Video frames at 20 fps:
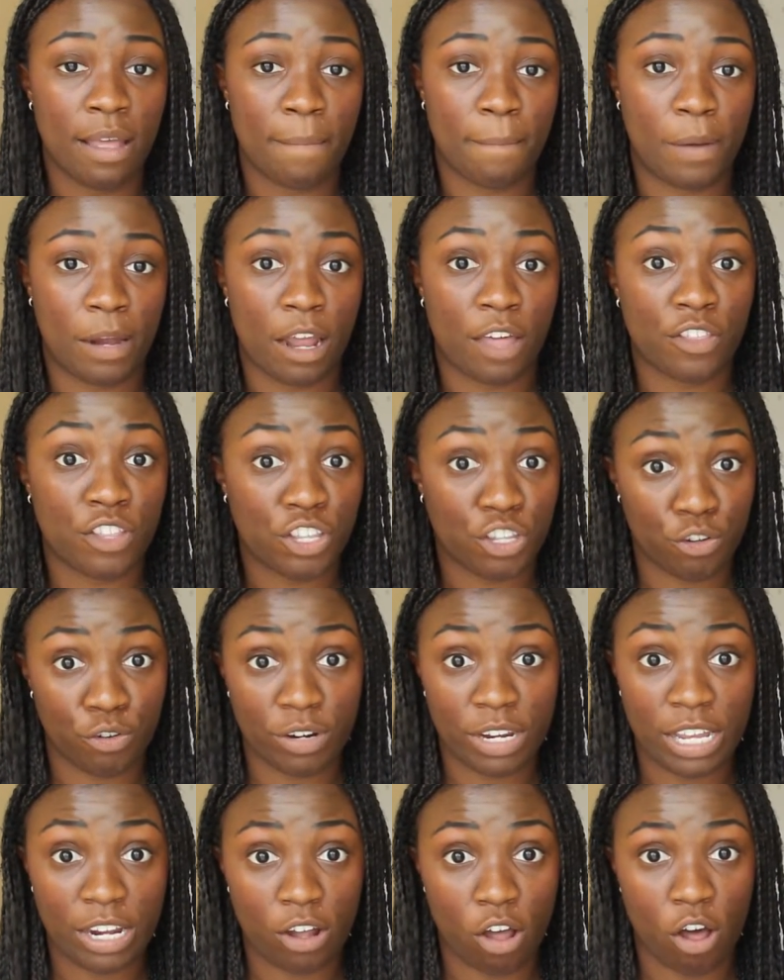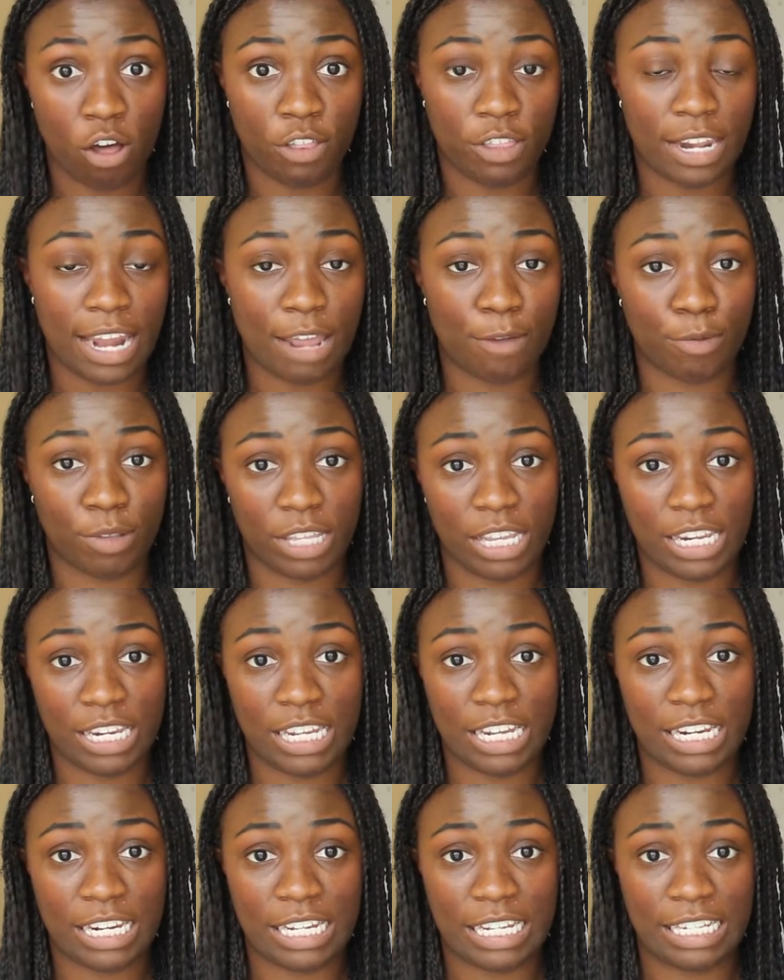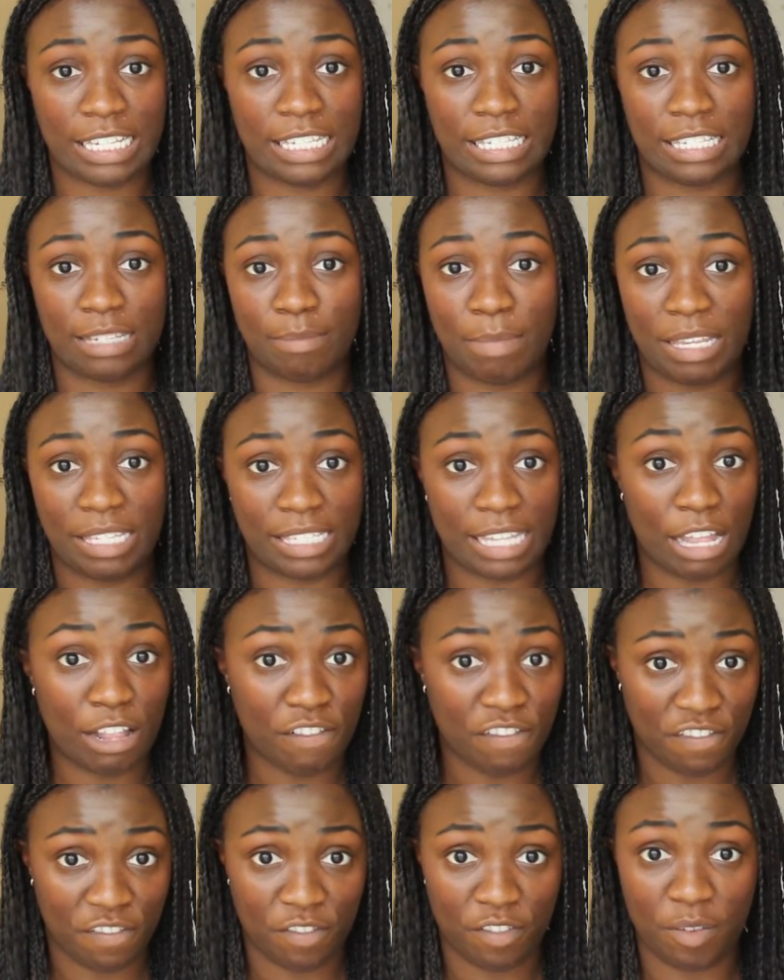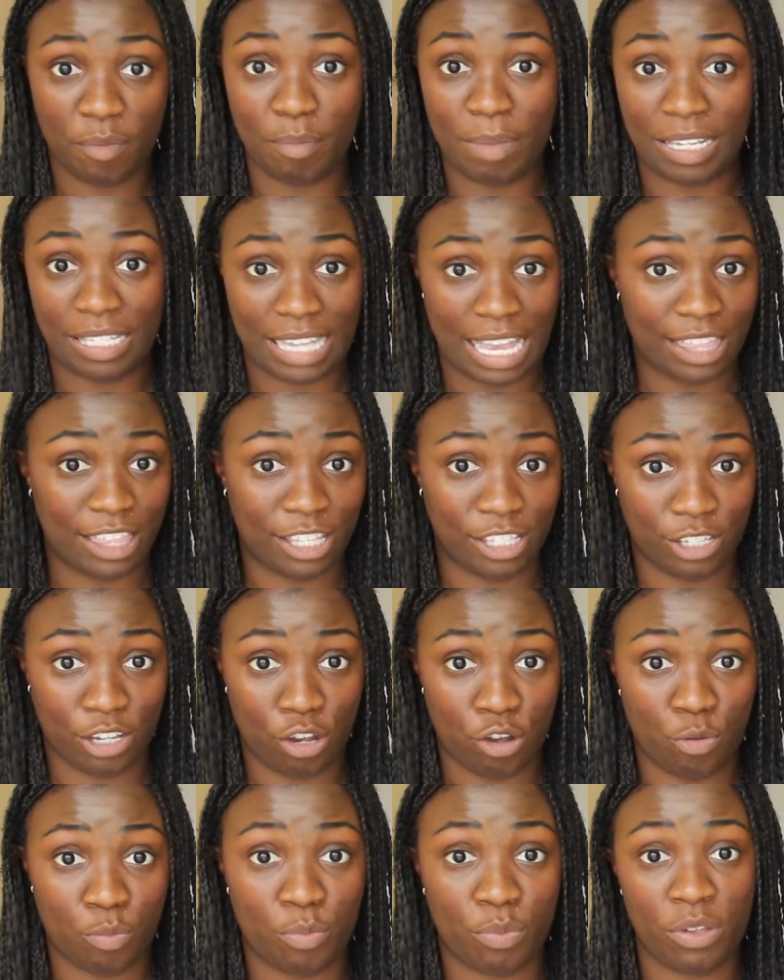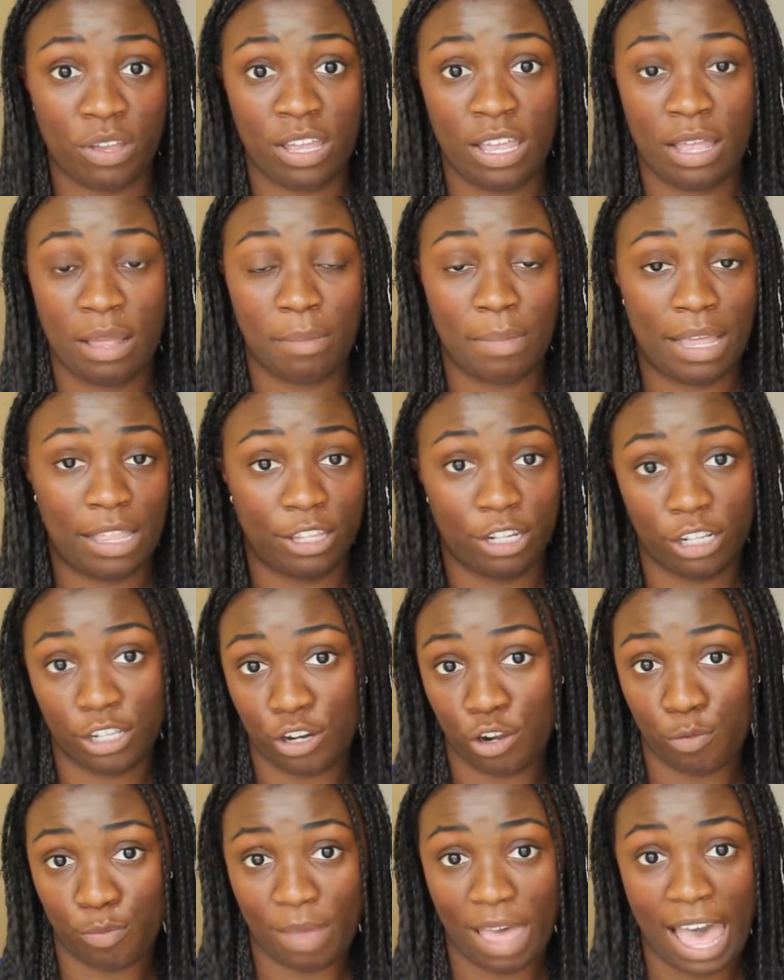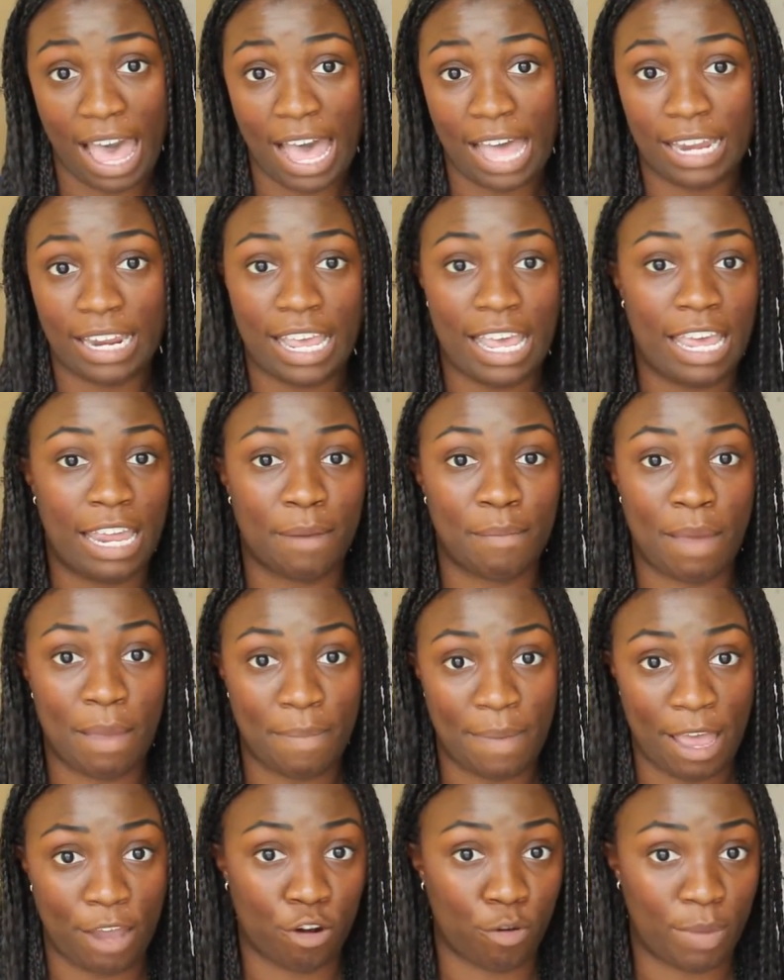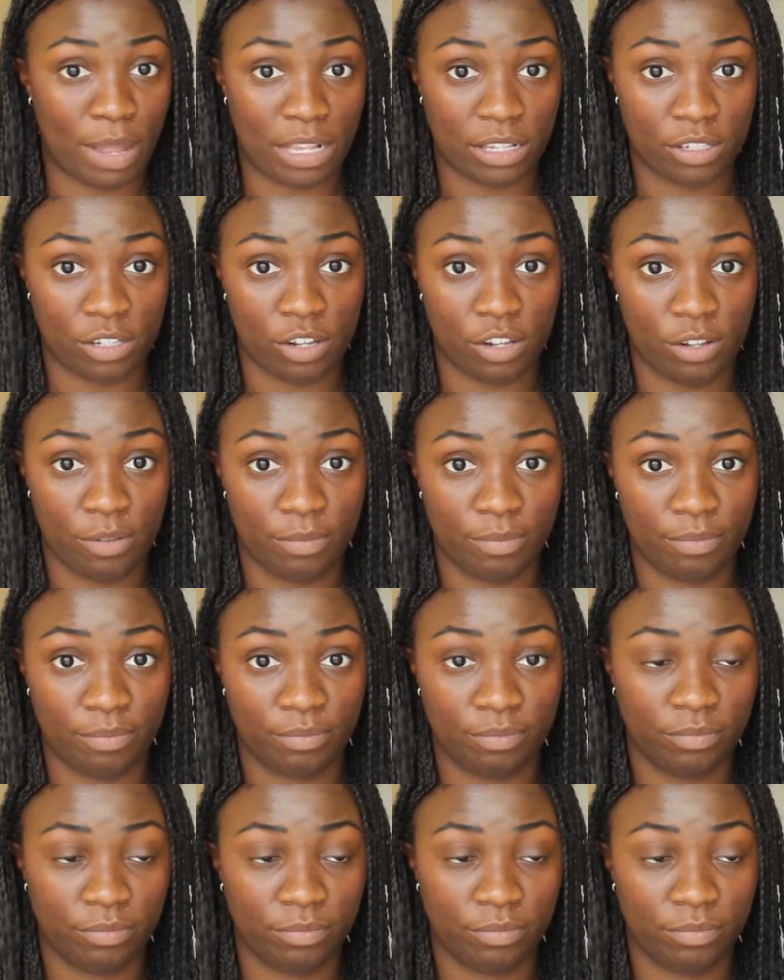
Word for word: But on the unit, all that I really need is myself, my stethoscope, my little notepad, and my pen or pencil.